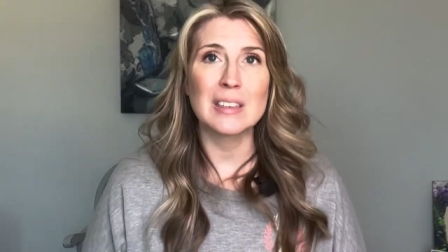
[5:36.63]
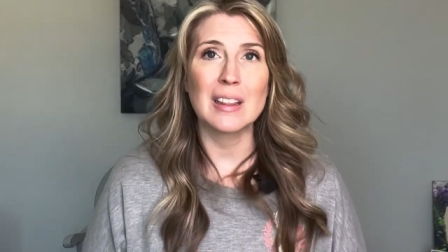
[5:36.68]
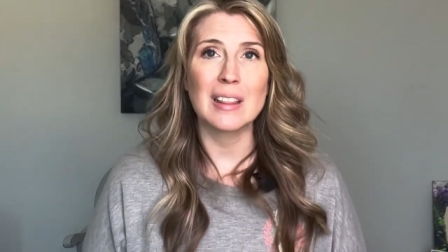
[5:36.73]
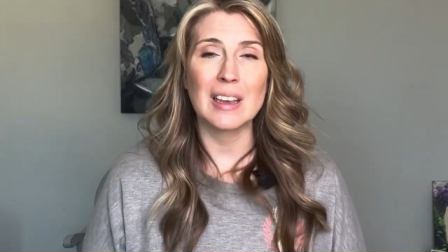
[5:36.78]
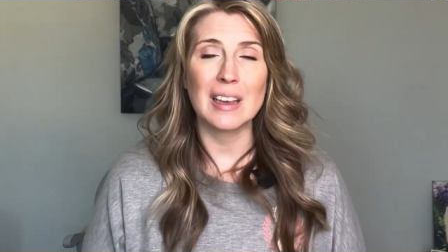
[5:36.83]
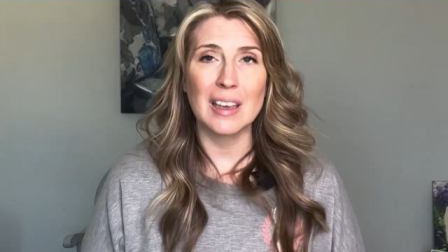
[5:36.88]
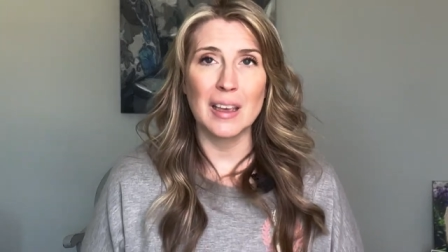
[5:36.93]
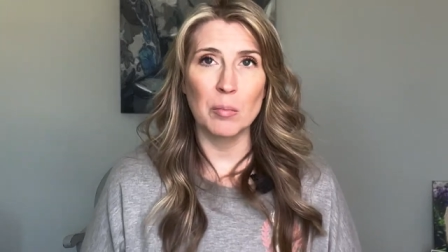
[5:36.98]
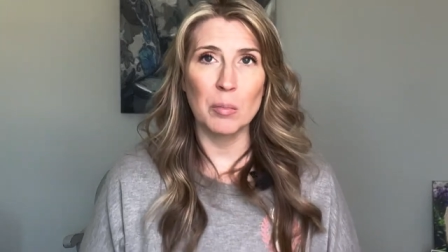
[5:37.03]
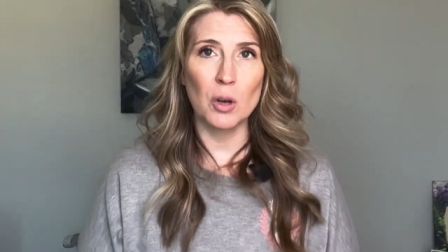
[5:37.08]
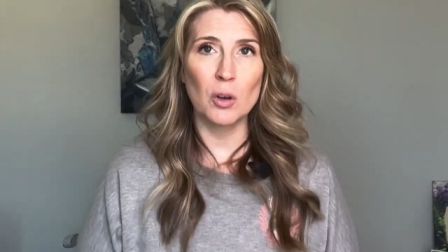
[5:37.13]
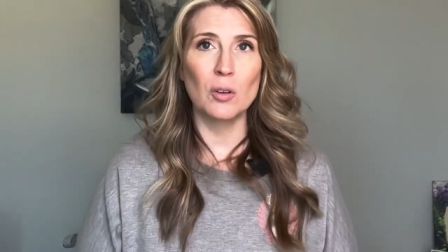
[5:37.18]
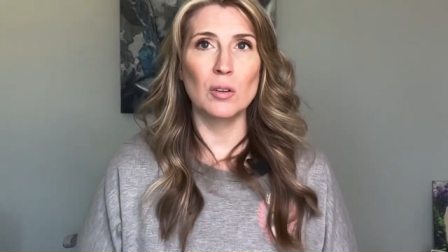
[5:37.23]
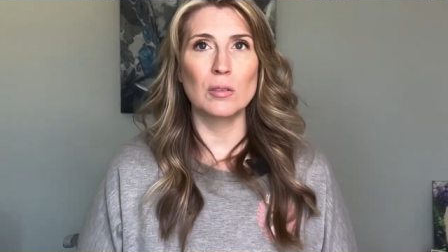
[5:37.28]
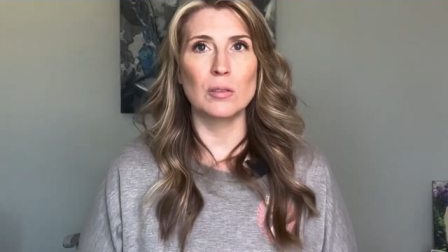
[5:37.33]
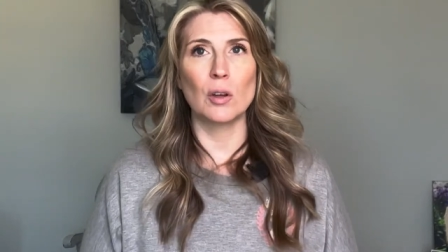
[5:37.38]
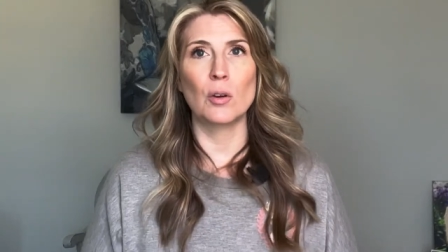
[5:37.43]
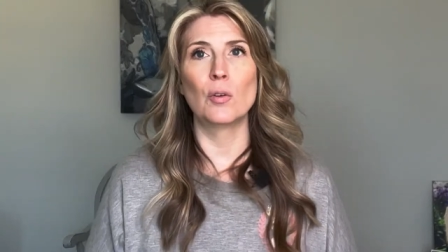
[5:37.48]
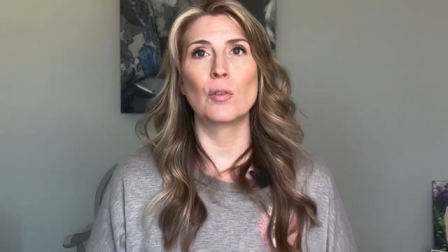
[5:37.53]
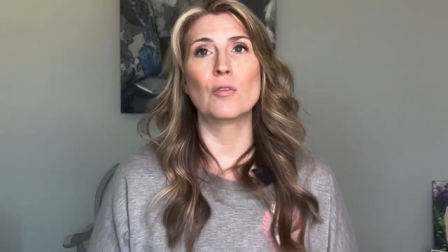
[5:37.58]
the chemical
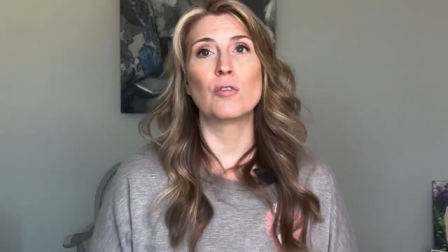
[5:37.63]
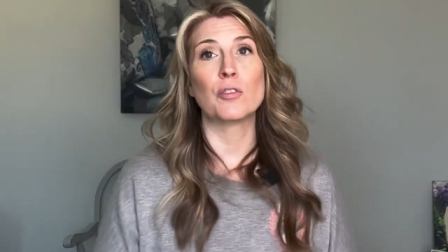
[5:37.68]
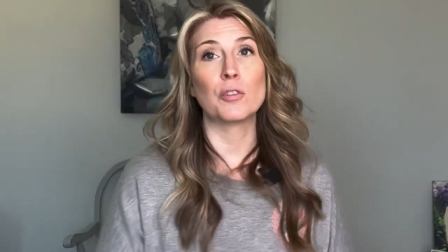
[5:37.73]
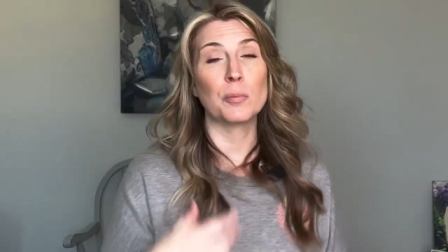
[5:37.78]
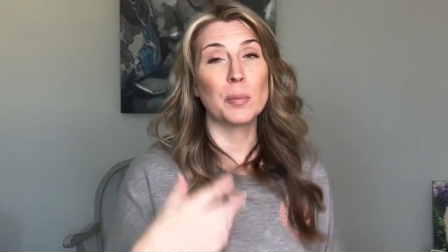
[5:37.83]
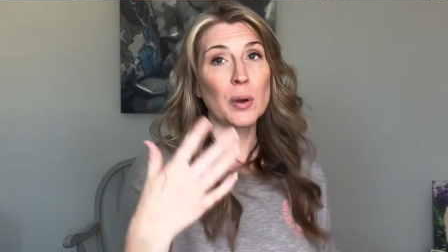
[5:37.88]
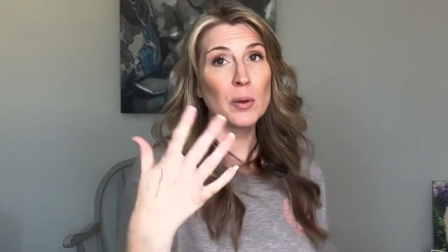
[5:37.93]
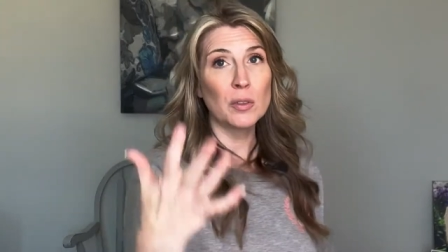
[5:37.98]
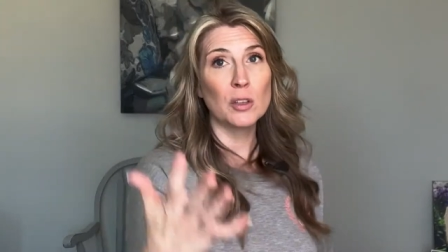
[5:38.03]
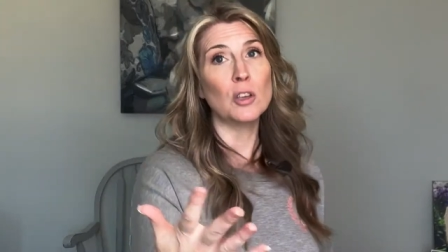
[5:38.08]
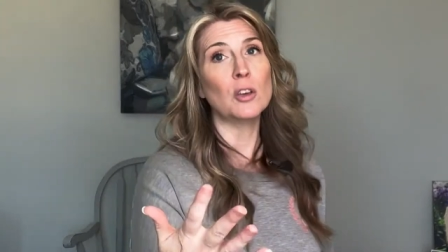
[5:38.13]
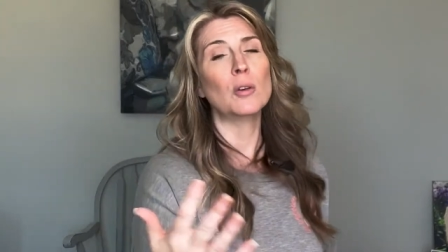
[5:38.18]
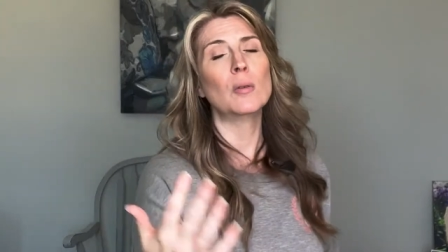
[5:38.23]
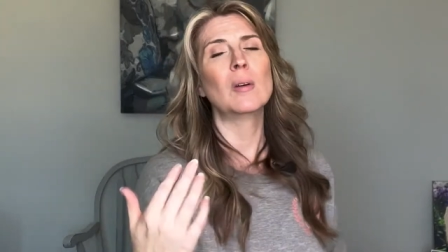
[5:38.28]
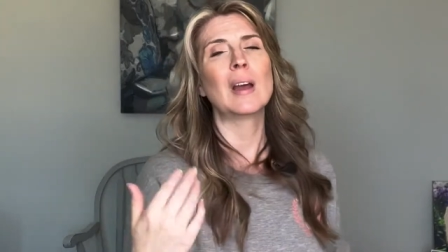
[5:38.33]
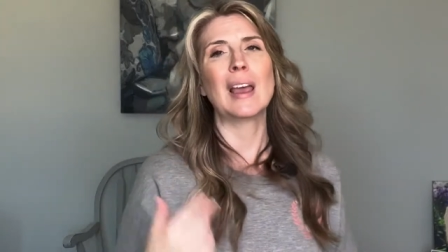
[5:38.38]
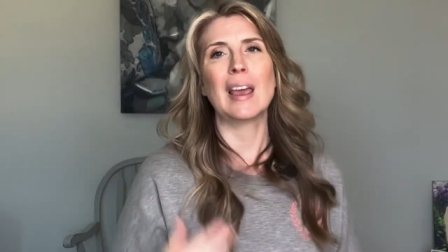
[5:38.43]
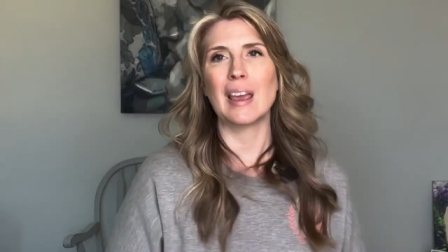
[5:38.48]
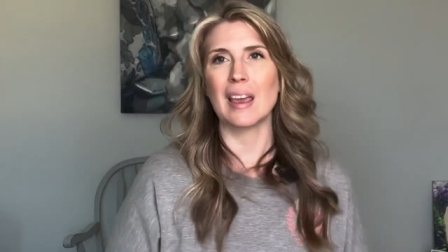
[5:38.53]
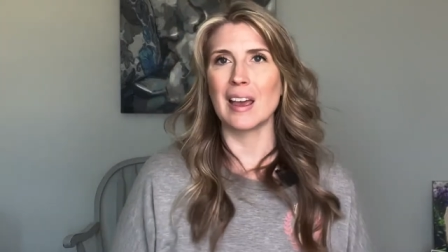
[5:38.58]
load for both you
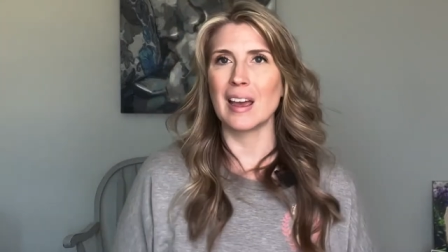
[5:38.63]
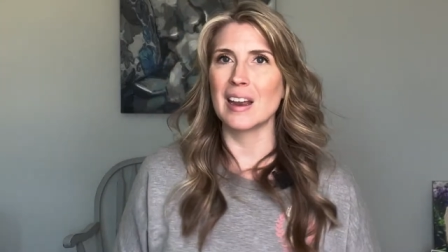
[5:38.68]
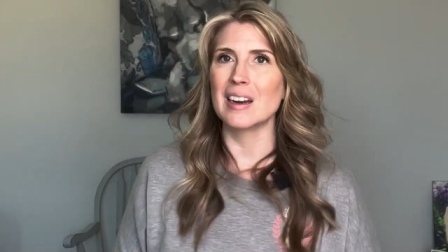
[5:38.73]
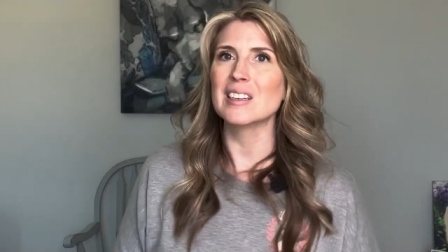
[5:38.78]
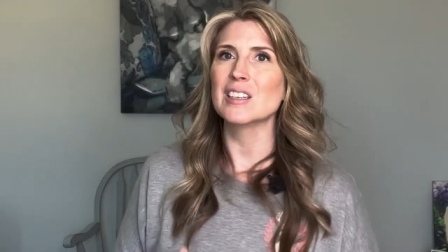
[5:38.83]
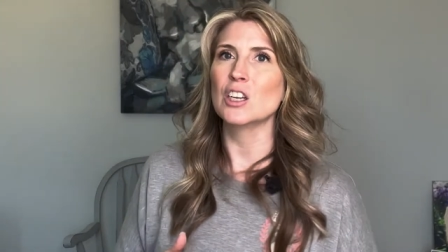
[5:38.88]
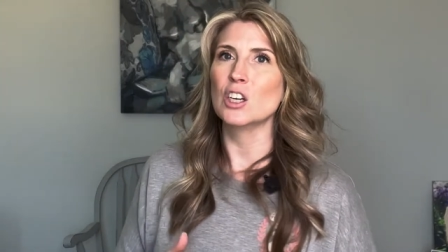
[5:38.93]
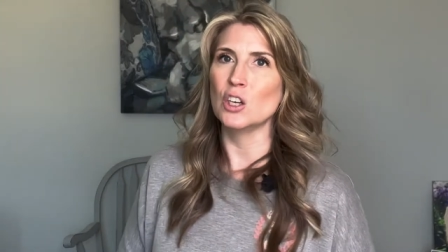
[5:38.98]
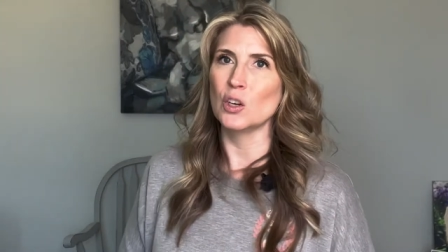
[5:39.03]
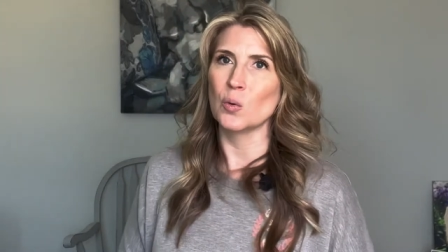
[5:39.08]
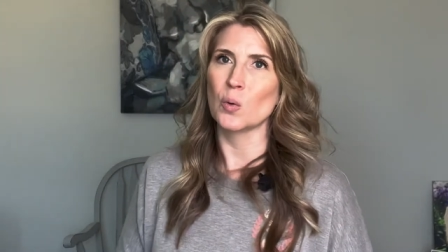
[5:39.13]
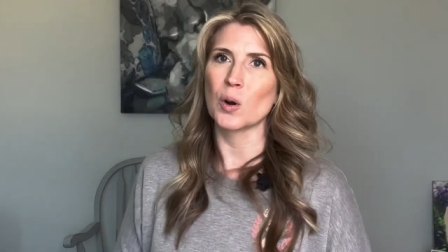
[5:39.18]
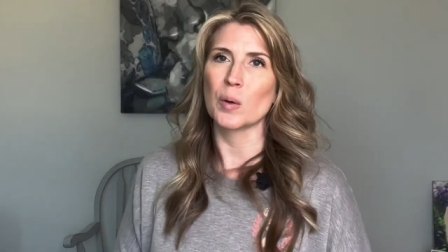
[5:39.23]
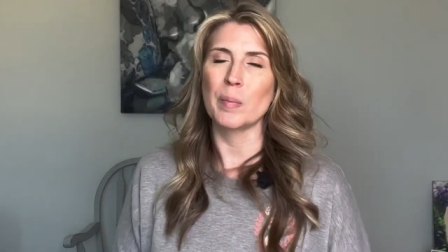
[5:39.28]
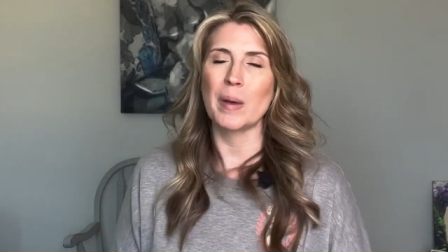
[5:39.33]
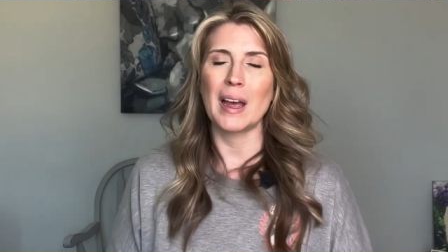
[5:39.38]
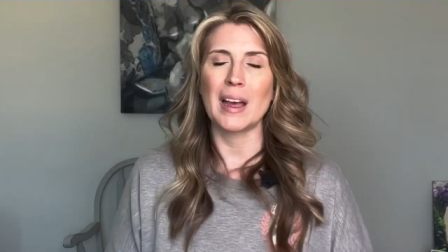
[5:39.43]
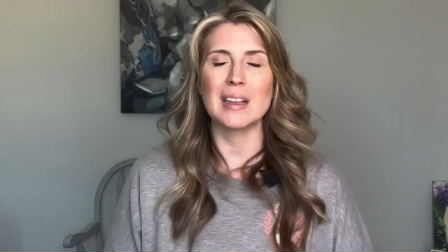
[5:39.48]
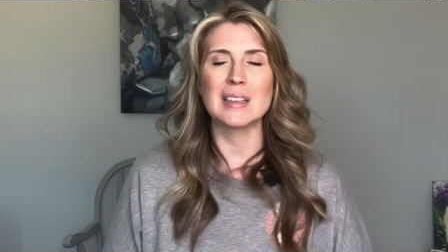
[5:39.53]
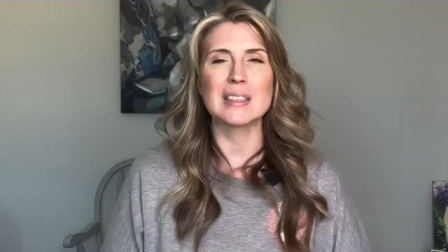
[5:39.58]
and your
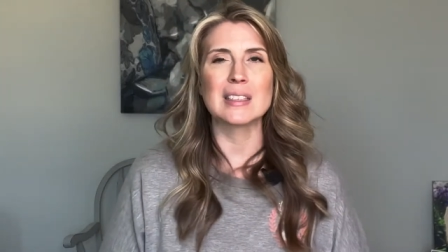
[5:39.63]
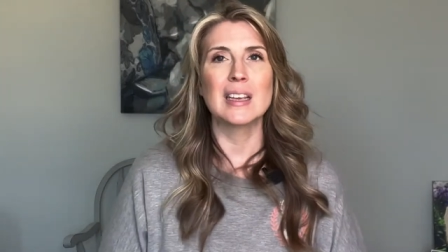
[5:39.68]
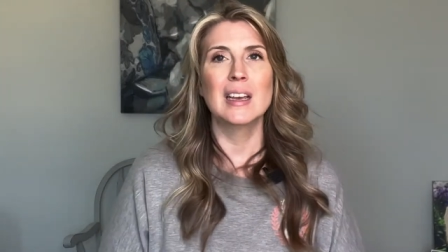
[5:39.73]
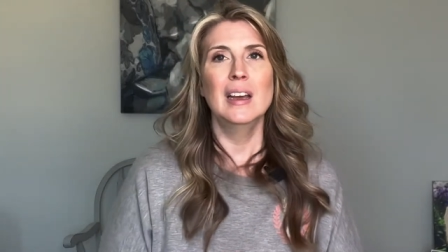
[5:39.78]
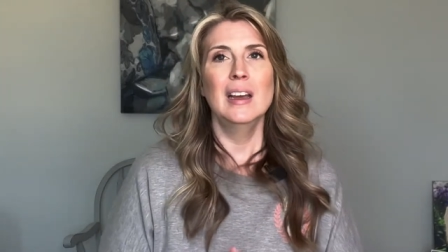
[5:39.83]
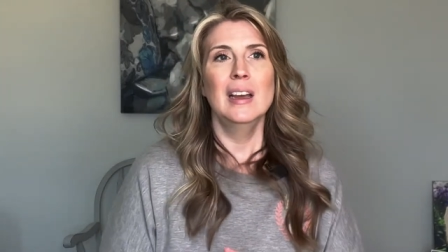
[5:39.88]
pets